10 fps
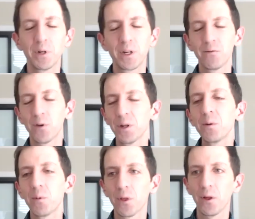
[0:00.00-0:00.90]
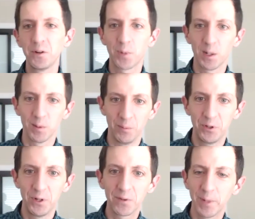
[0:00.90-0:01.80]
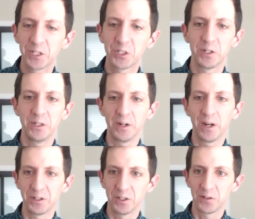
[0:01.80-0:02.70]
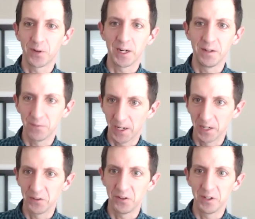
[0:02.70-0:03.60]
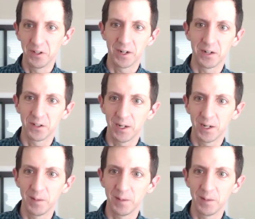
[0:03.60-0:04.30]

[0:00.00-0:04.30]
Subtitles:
confronted with all these problems, you have to make sure you're not just fighting fires the entire time.